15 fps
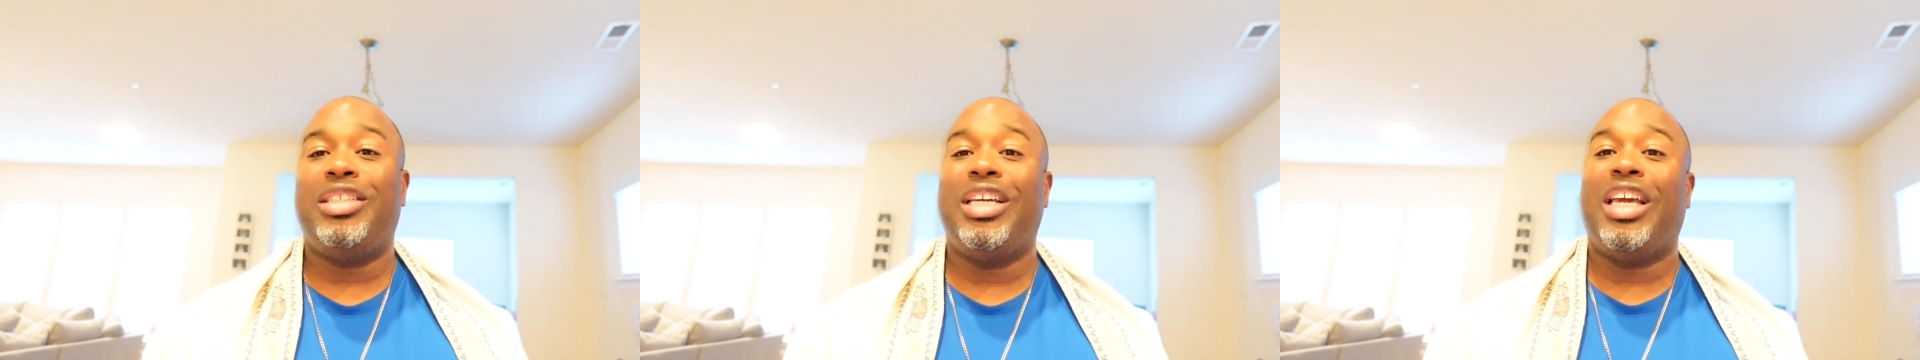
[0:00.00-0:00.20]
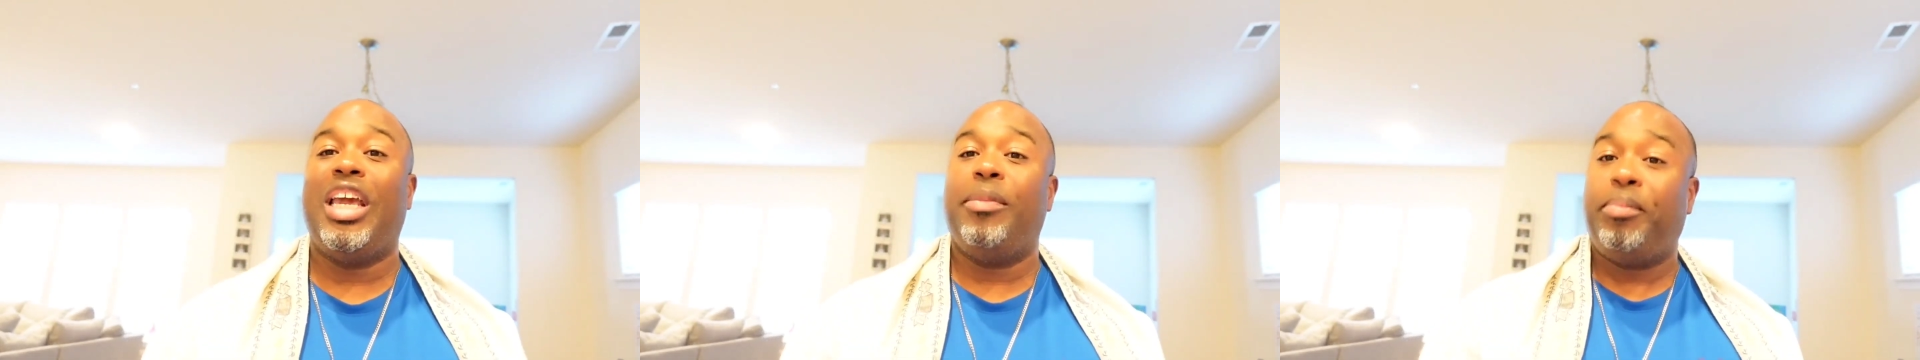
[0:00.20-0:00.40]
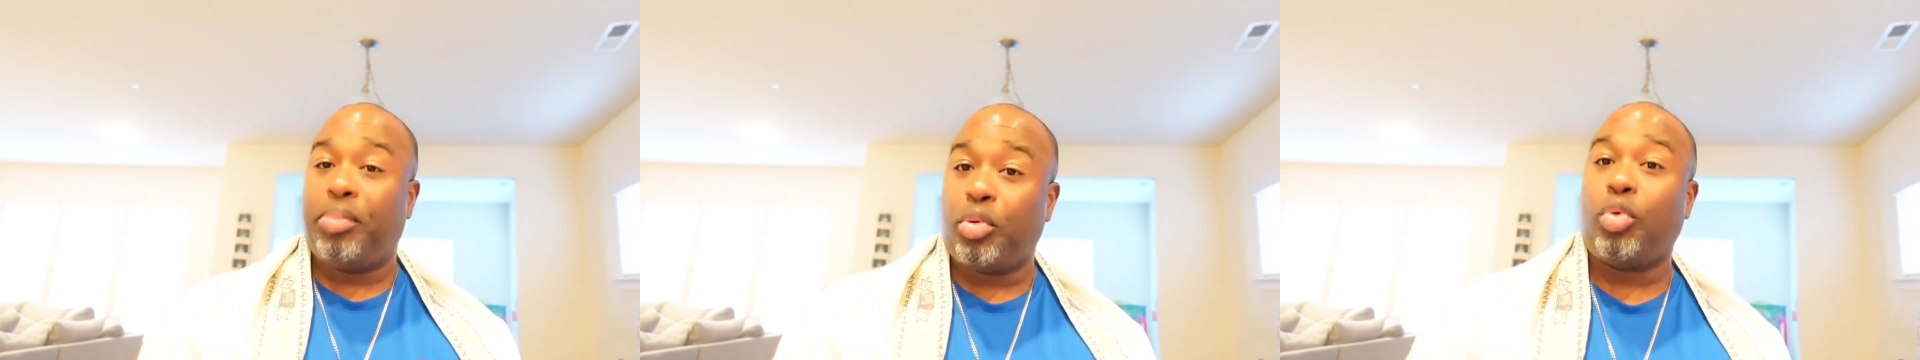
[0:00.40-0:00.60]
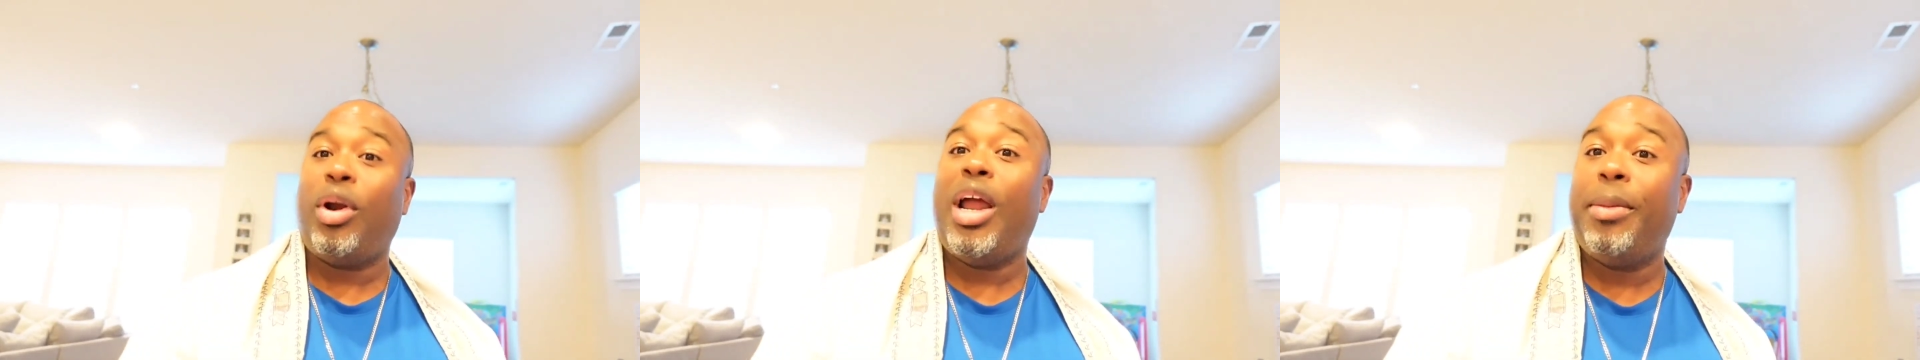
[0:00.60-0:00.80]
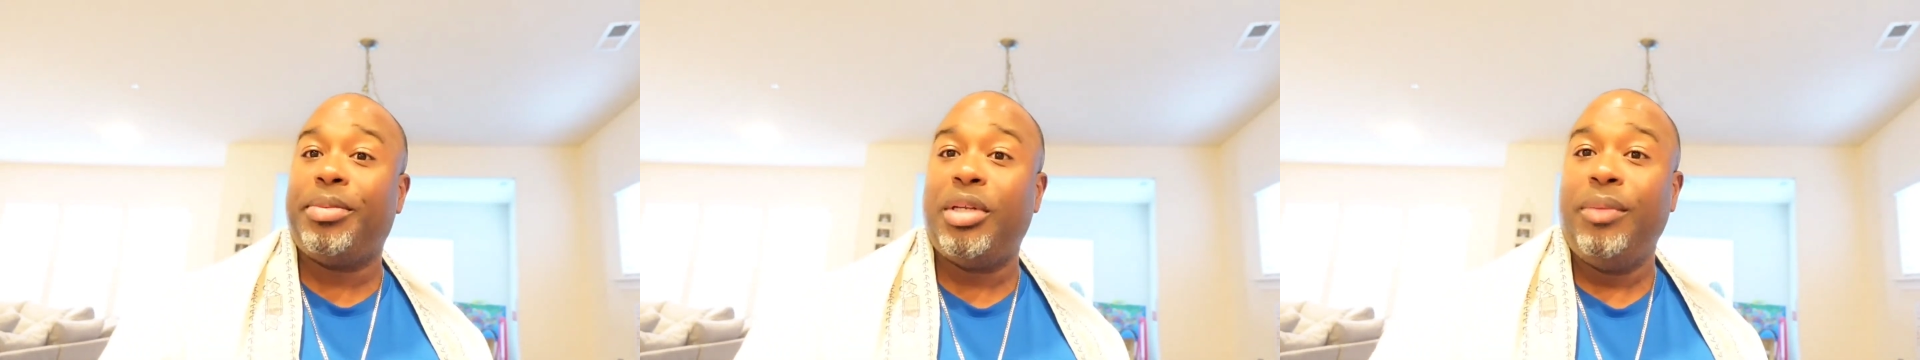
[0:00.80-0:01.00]
to get
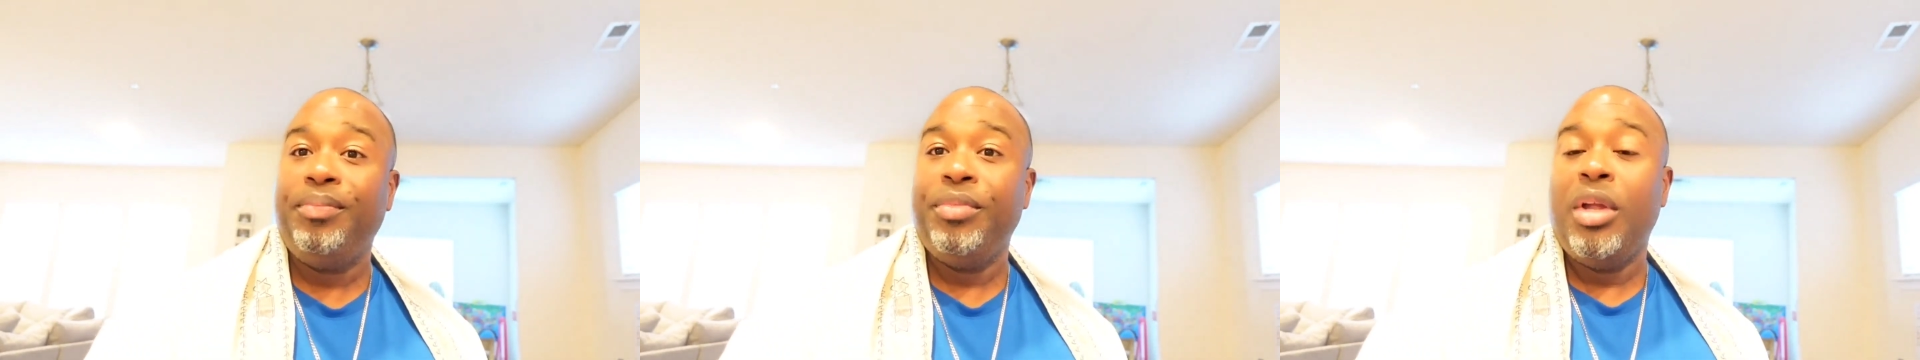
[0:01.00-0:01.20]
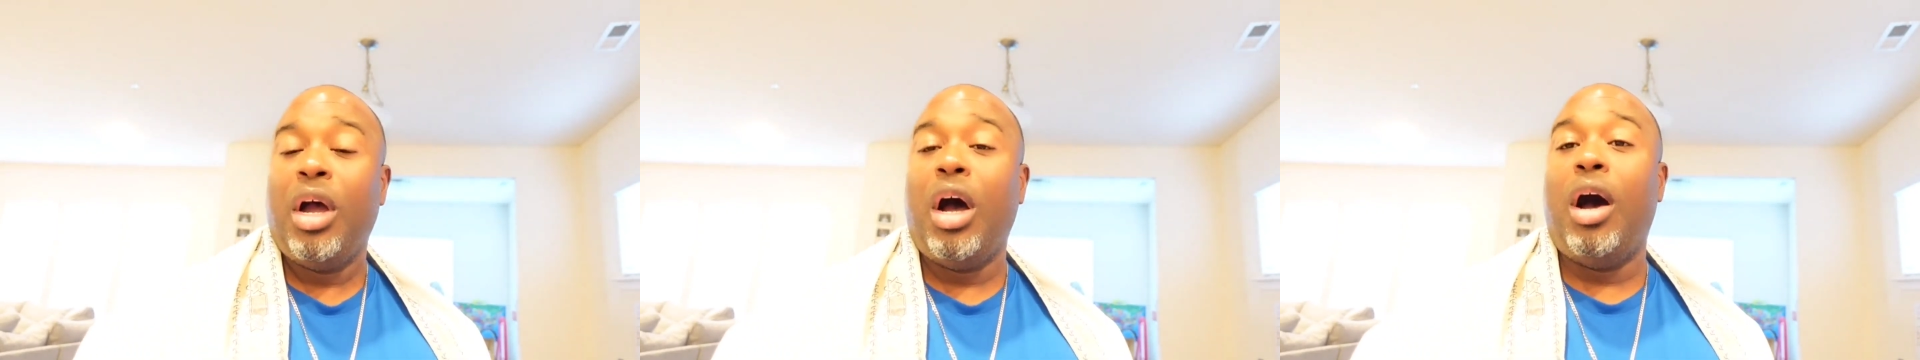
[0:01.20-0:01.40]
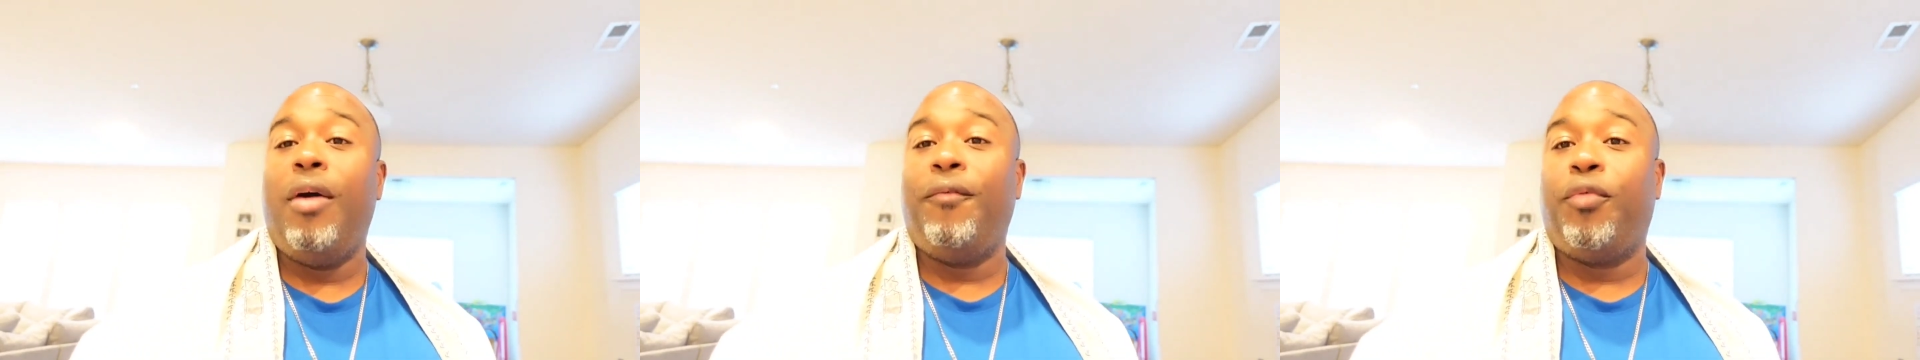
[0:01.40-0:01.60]
prepped um,